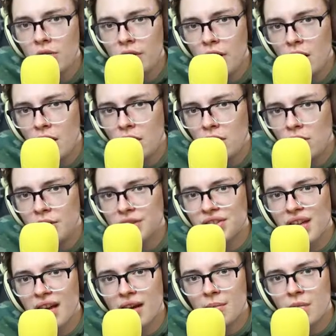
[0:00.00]
no, is
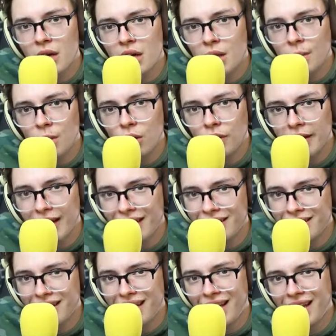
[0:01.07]
that a money move I
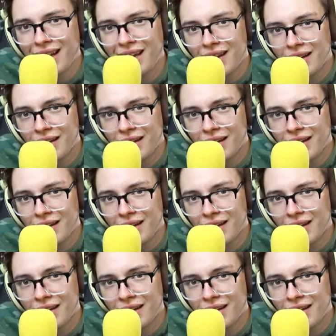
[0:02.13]
see?